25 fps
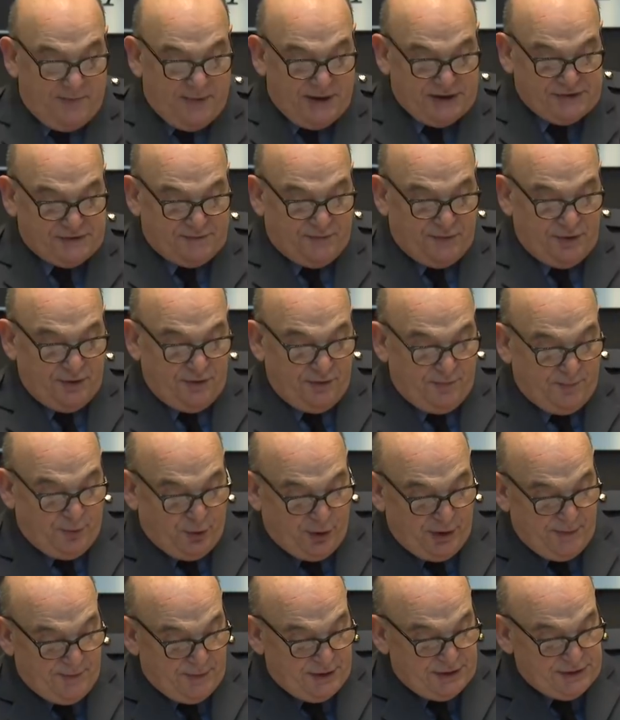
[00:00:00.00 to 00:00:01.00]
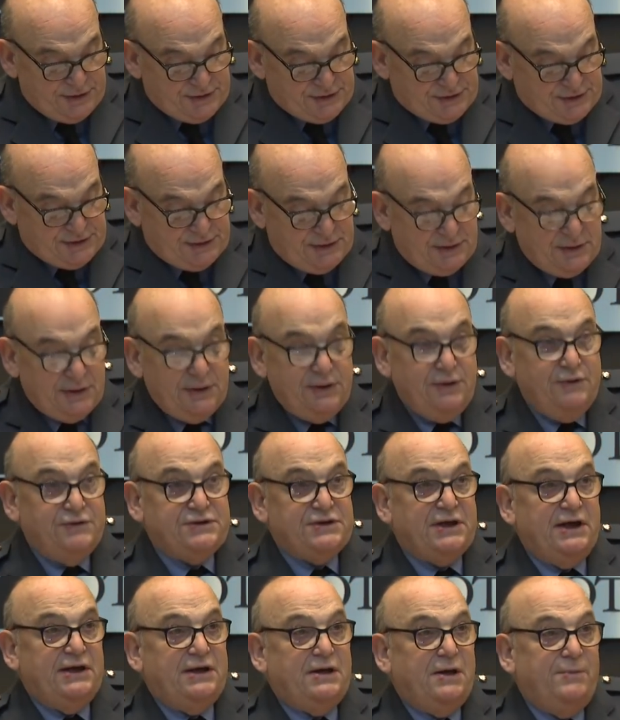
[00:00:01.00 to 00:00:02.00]
best for your appointments. You
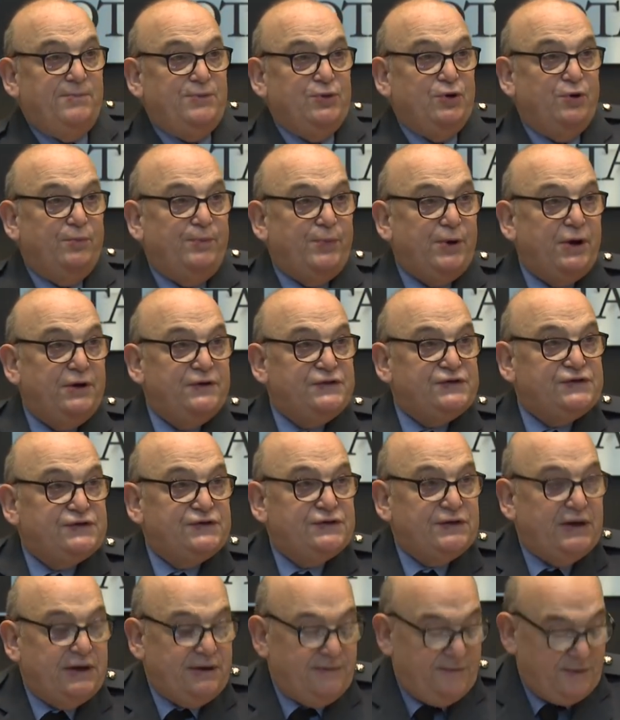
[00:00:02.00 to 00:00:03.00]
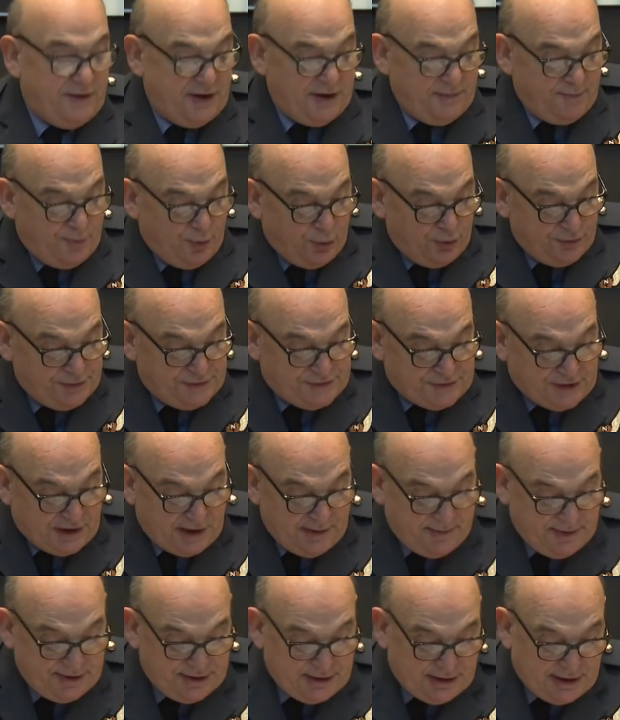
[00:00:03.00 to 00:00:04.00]
take up your posts at a very important
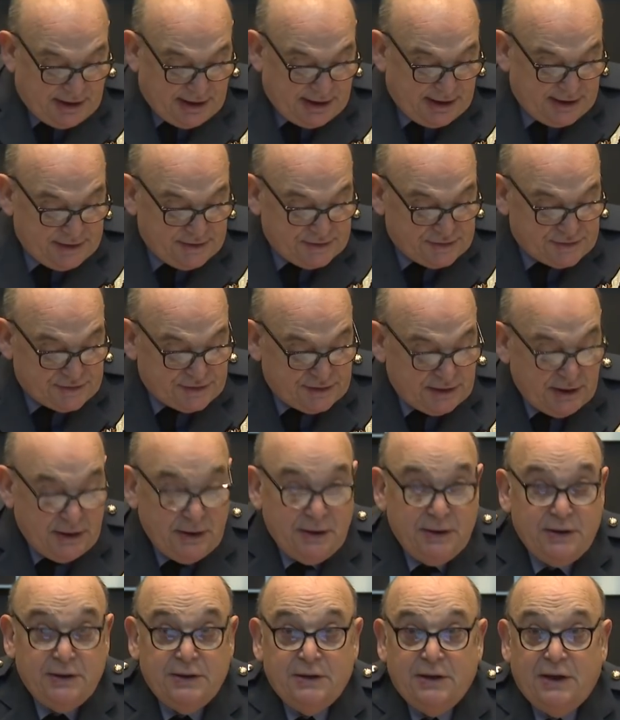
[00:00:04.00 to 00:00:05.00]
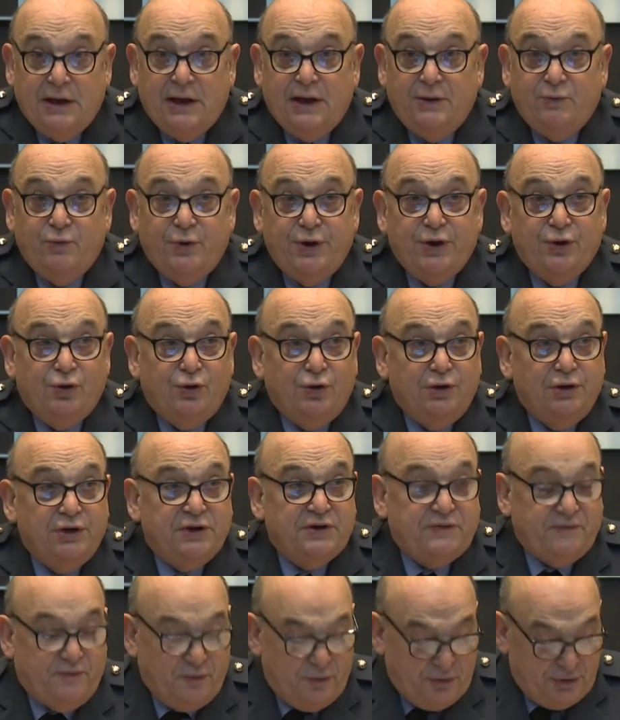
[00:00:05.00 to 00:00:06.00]
time in the Alliance, and we all
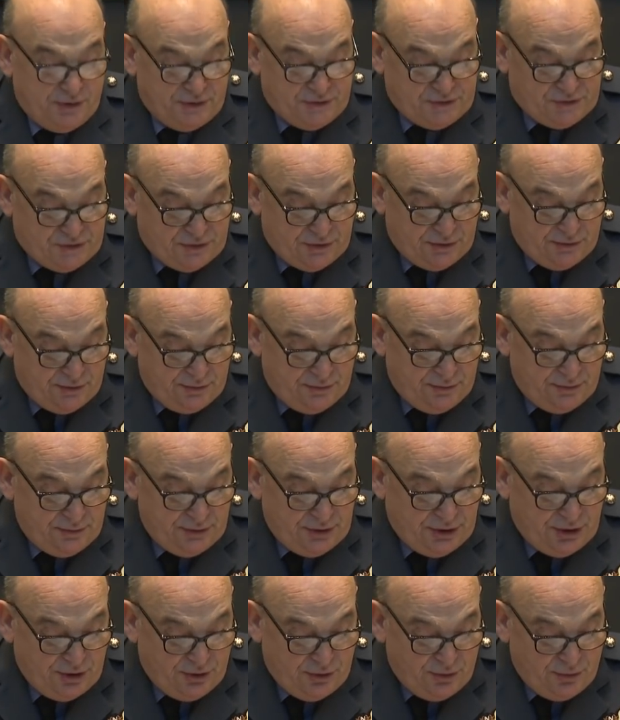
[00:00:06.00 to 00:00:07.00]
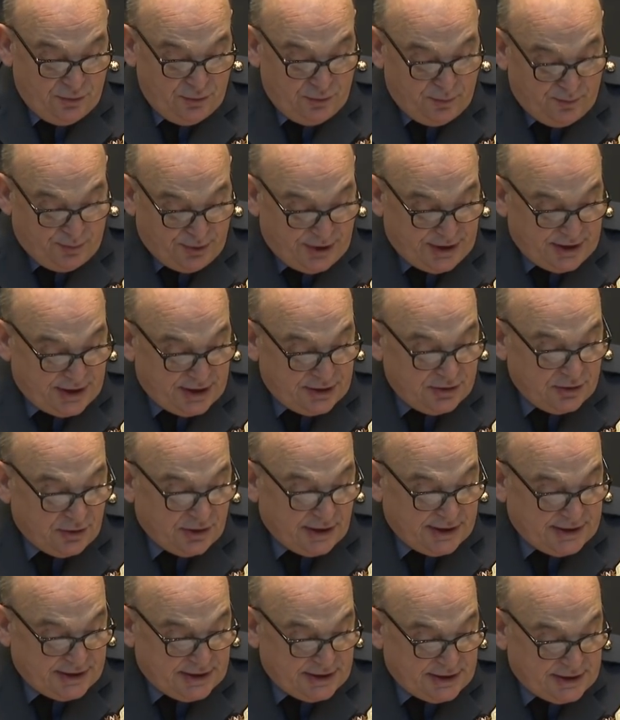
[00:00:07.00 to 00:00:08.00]
look forward to you bringing your
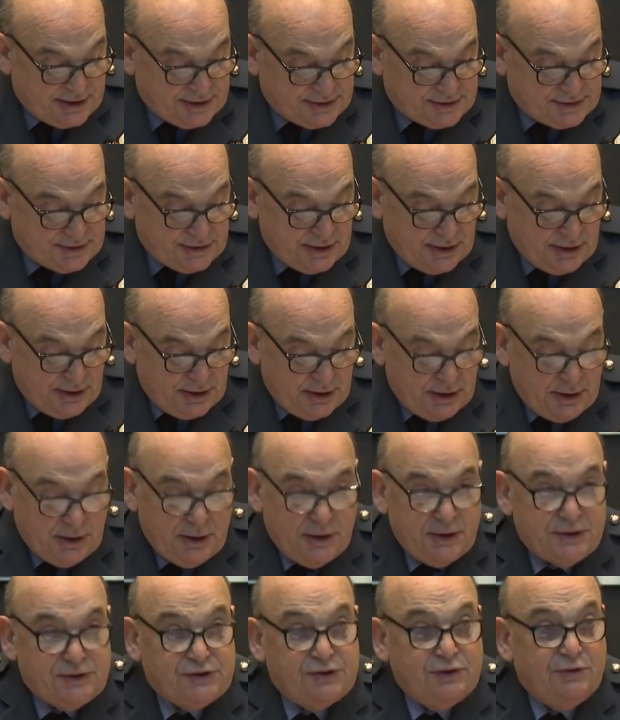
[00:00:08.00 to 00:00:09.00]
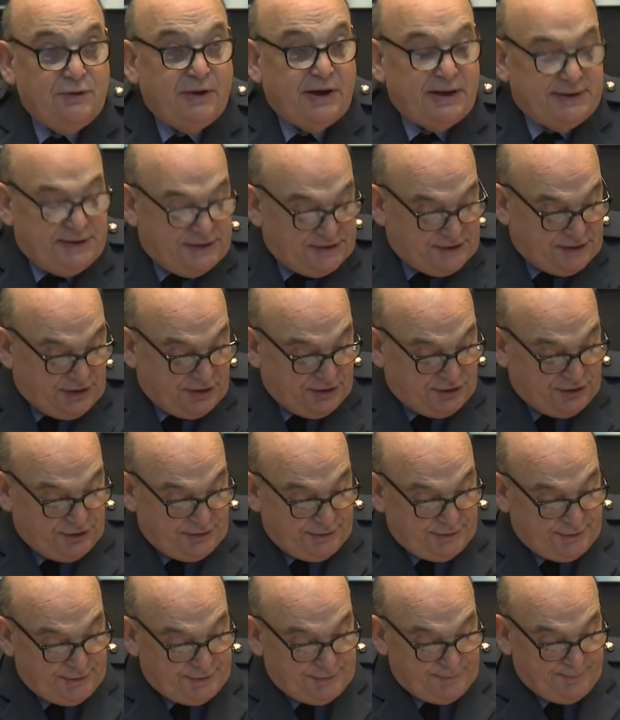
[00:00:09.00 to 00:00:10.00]
ideas to our
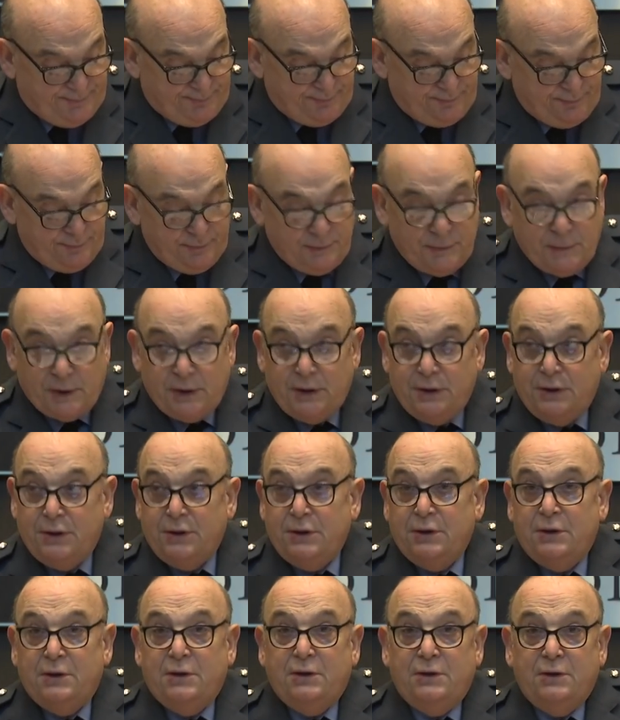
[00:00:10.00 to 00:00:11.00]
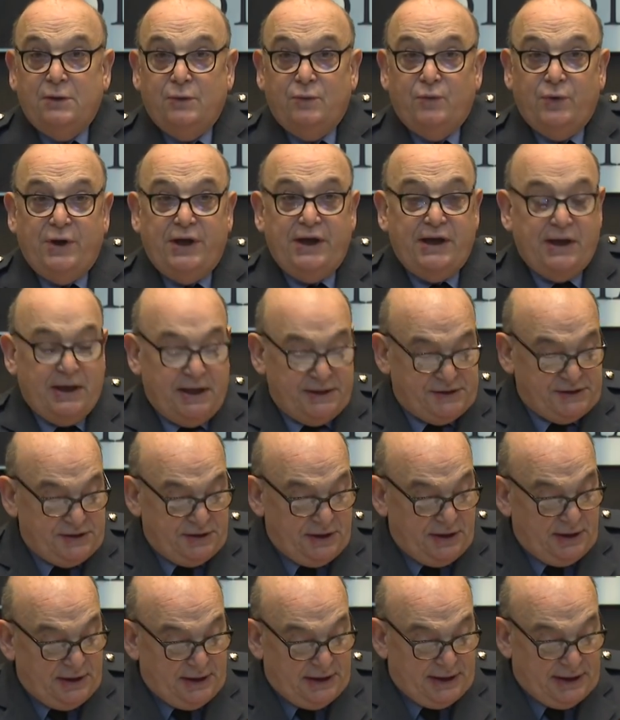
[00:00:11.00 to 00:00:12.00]
discussions. We as an
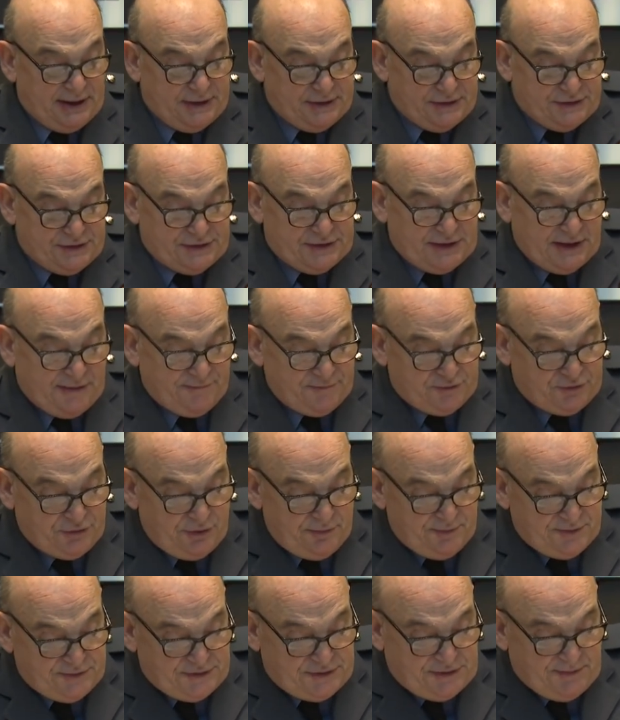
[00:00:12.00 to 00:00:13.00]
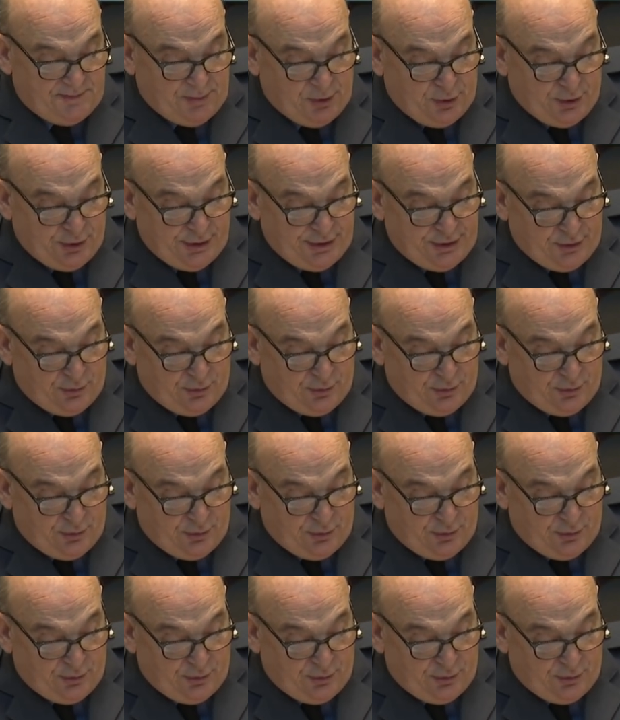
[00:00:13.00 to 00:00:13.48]
Alliance have troops deployed